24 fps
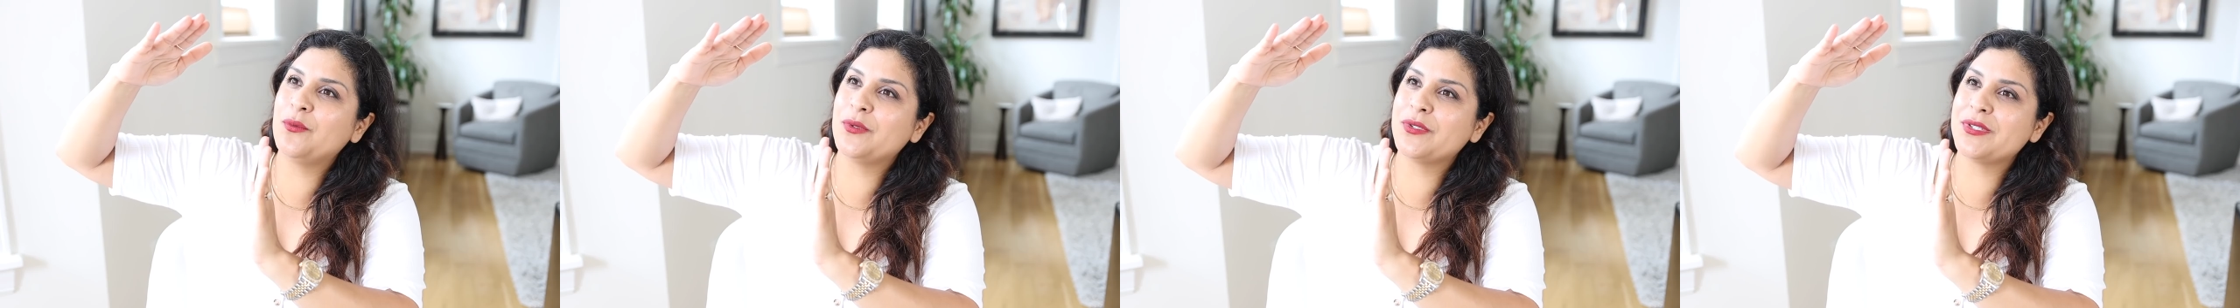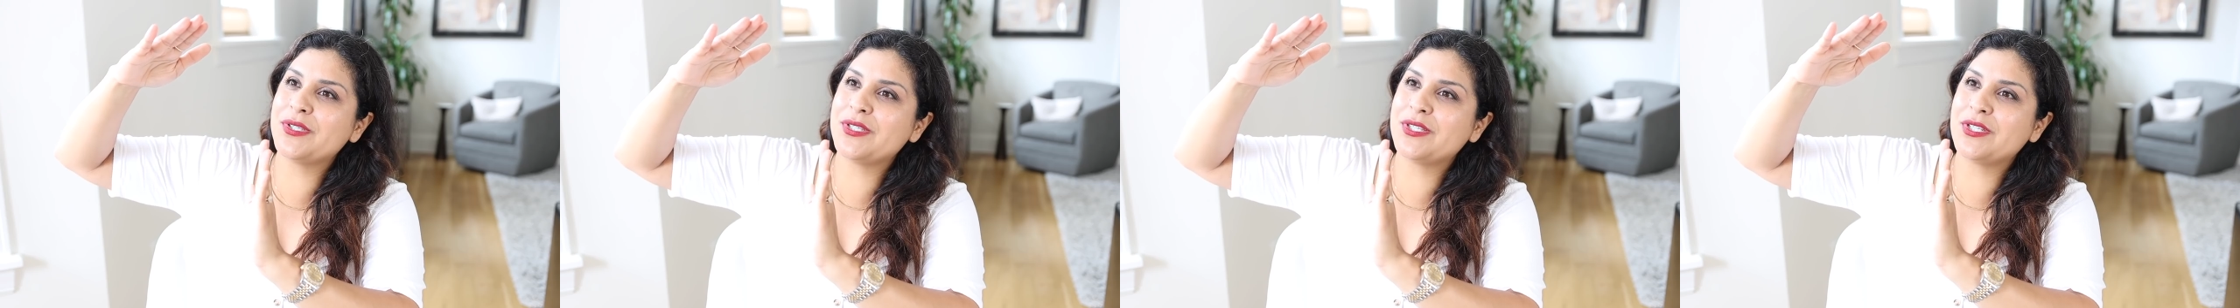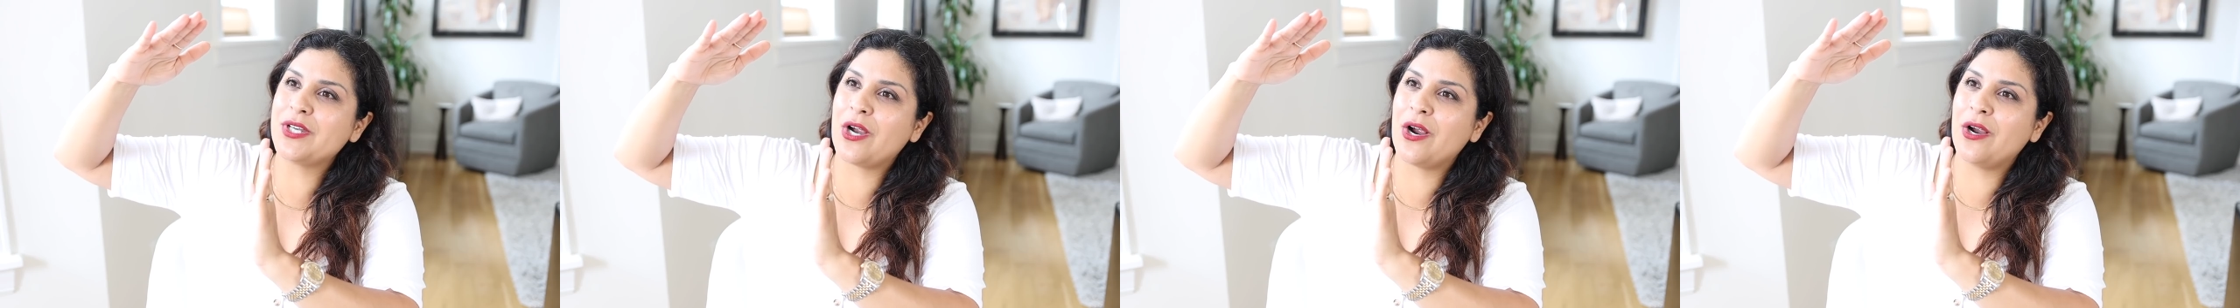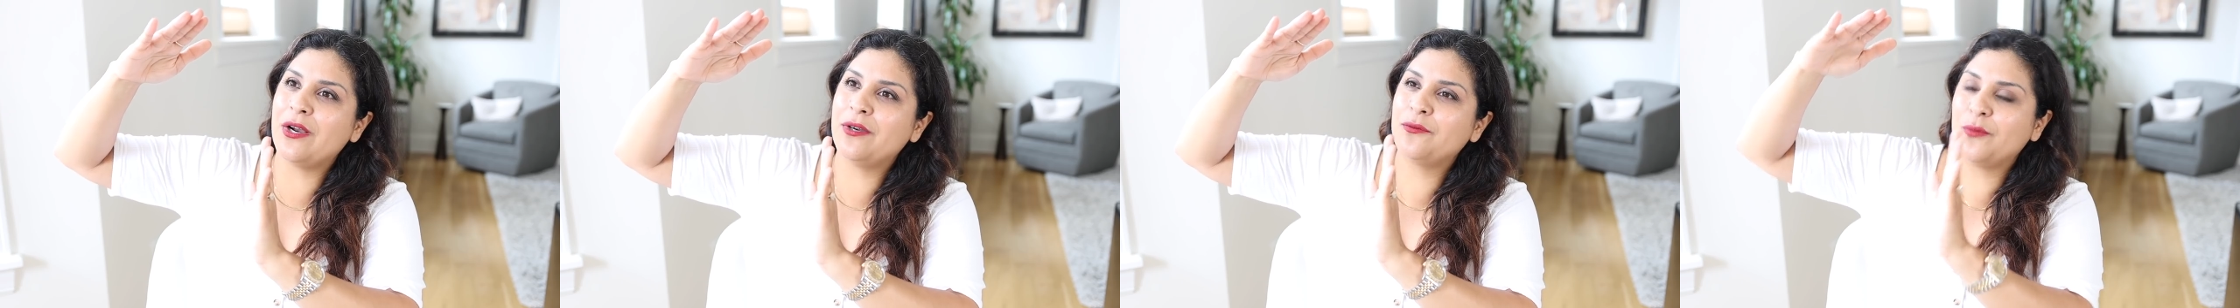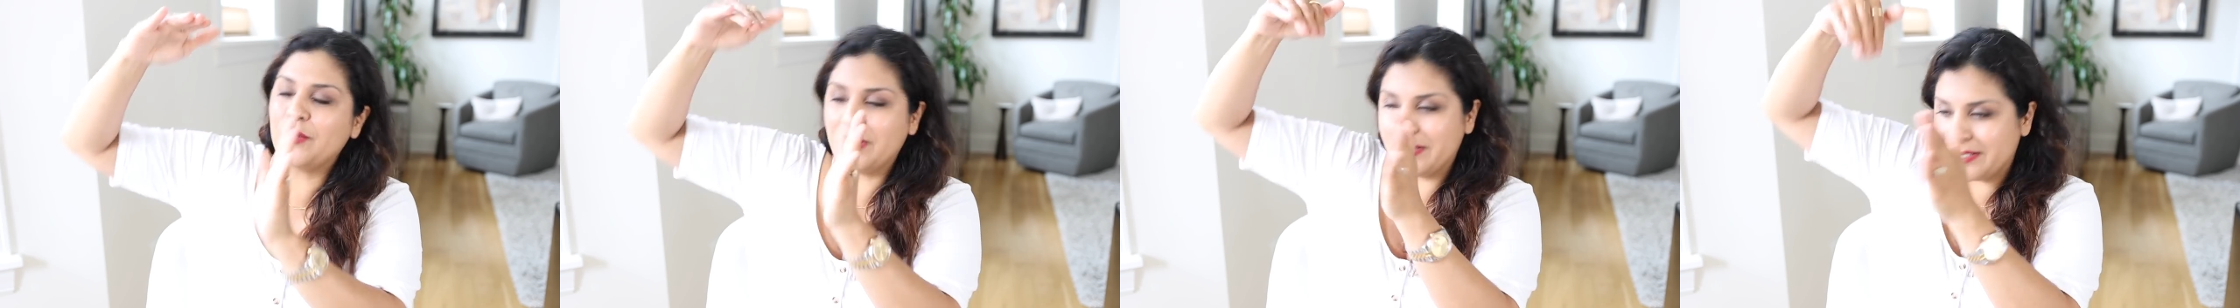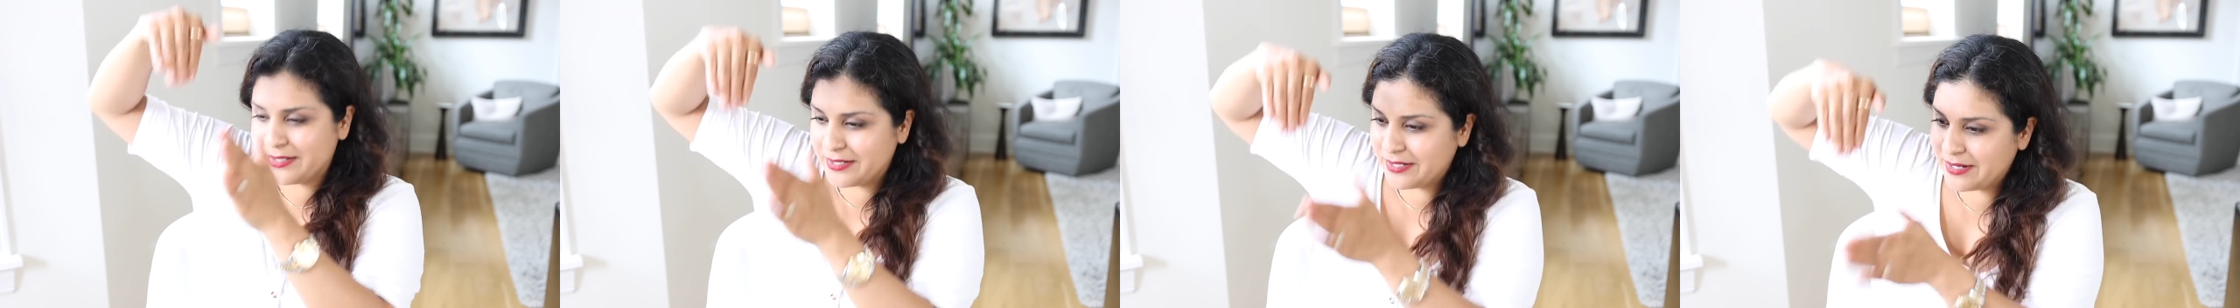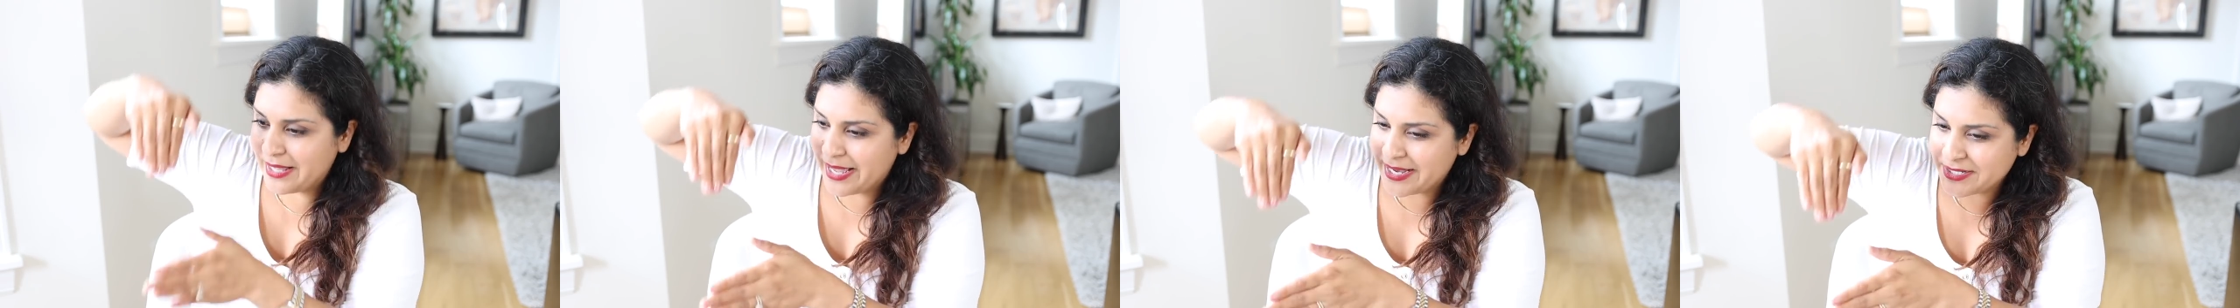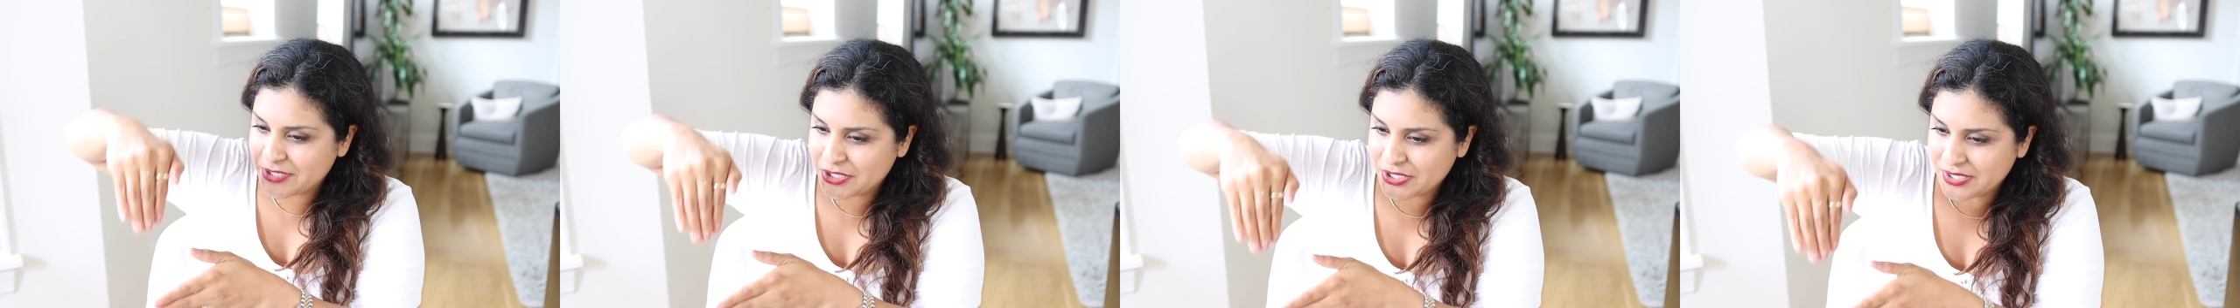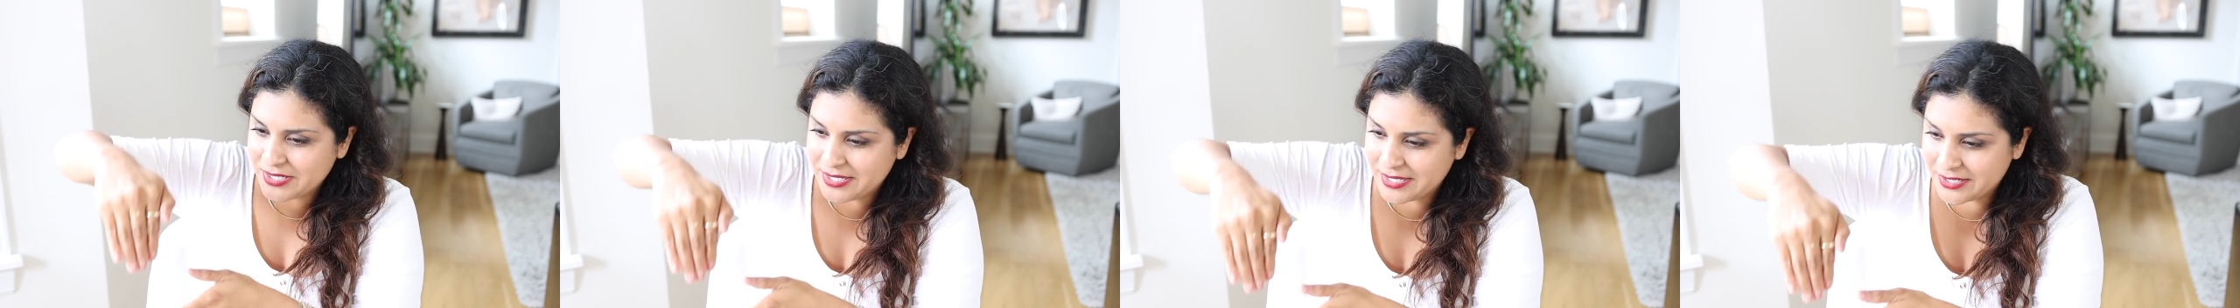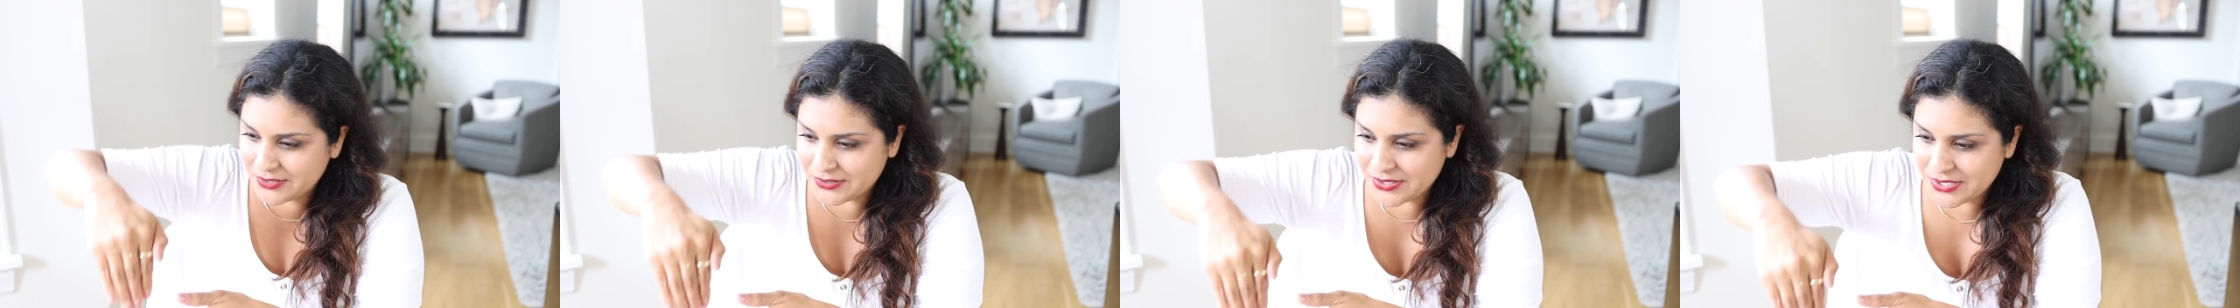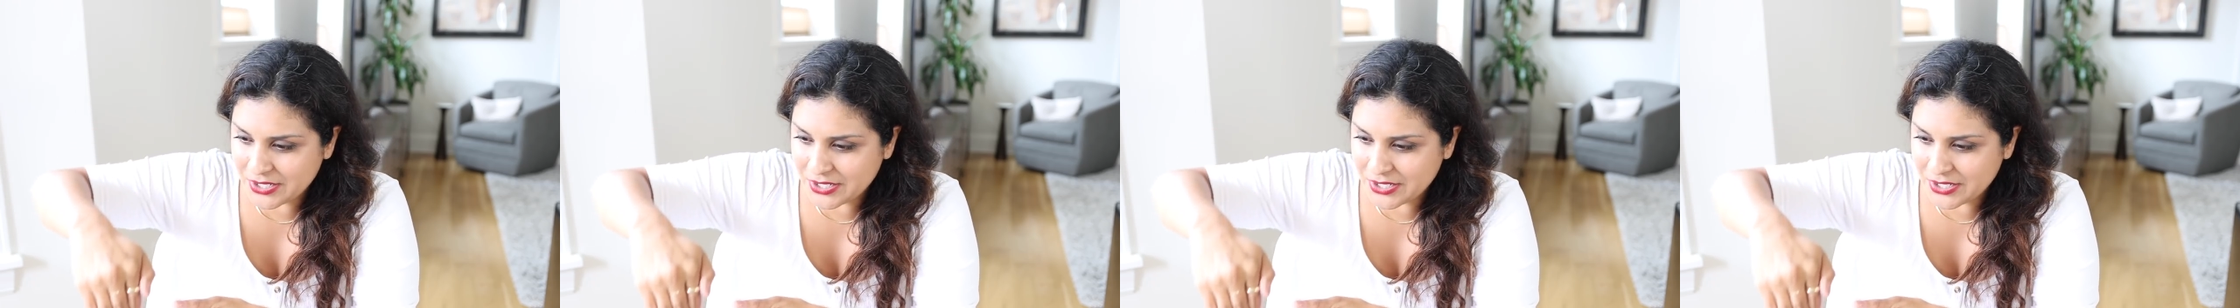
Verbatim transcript: will start, well, it'll